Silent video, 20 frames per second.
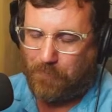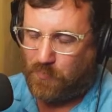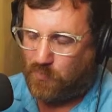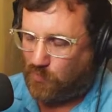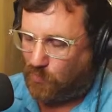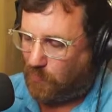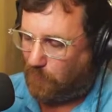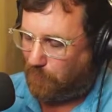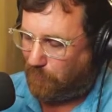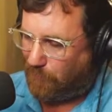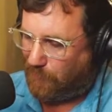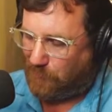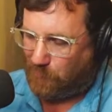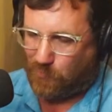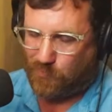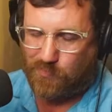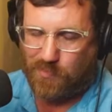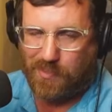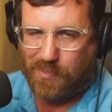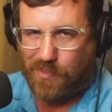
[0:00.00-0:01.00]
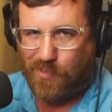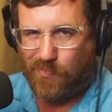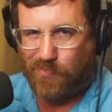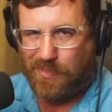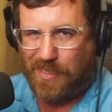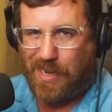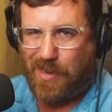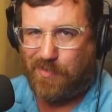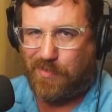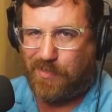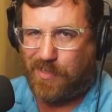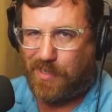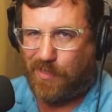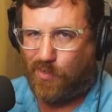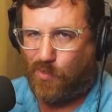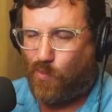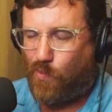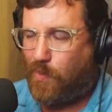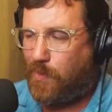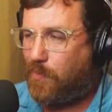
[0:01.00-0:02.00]
So the pressure is going to go down in that
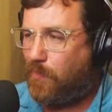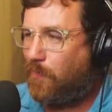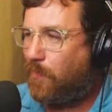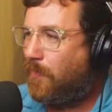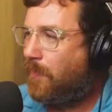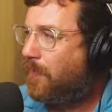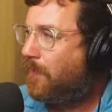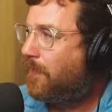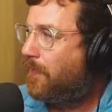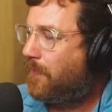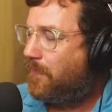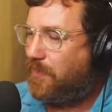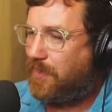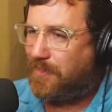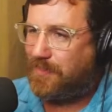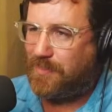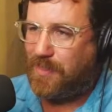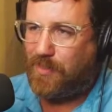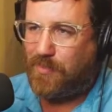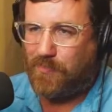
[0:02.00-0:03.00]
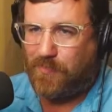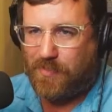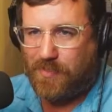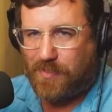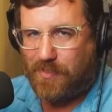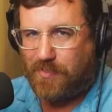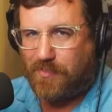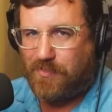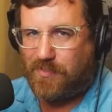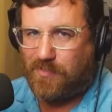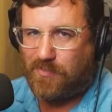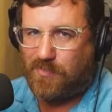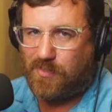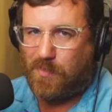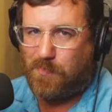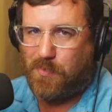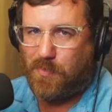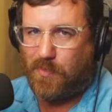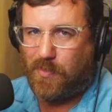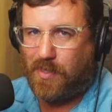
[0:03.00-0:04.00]
coil. Then at the other end of the
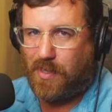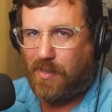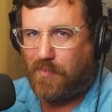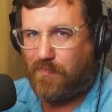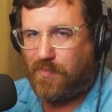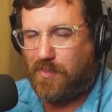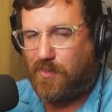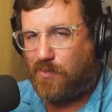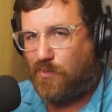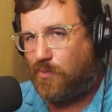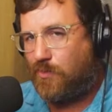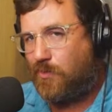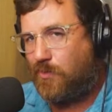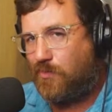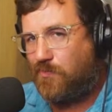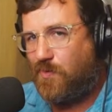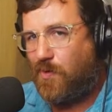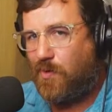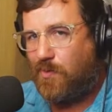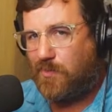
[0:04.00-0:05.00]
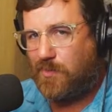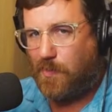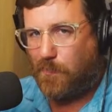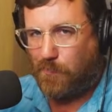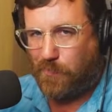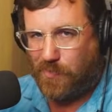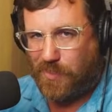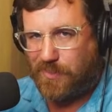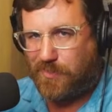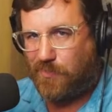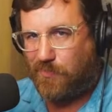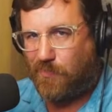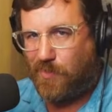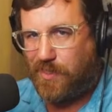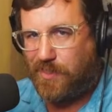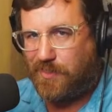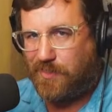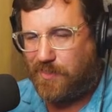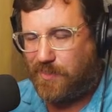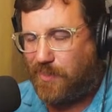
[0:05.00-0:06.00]
system, you're going to have issues as far as compression
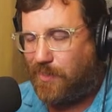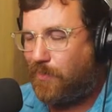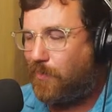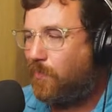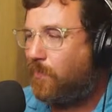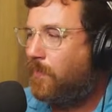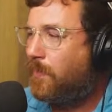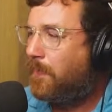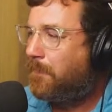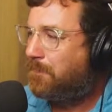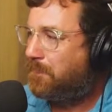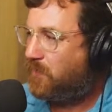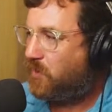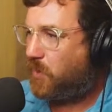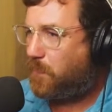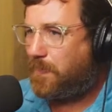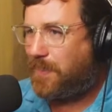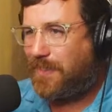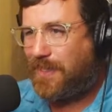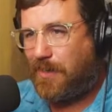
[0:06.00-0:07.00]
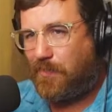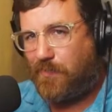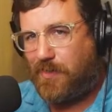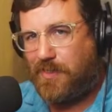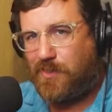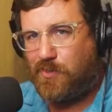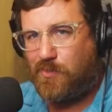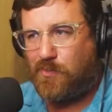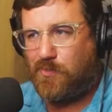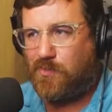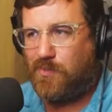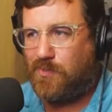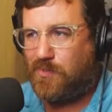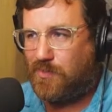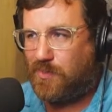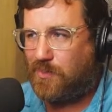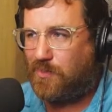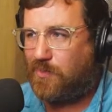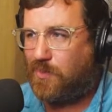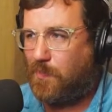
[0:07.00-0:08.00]
ratio. There could be a lot of issues in the
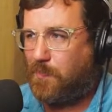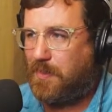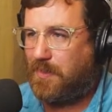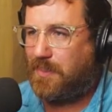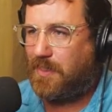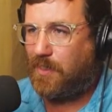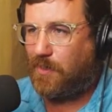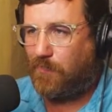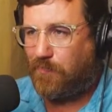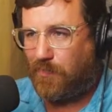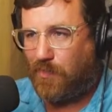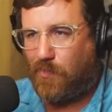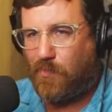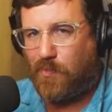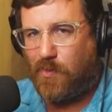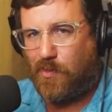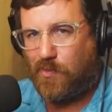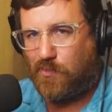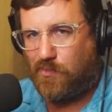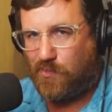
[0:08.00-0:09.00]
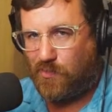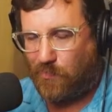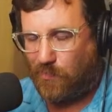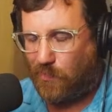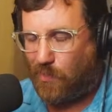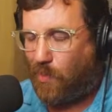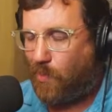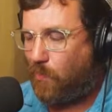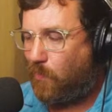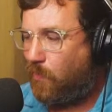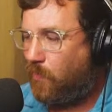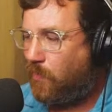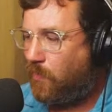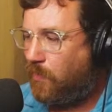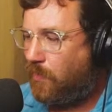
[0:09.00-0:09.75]
system if the airflow goes too low.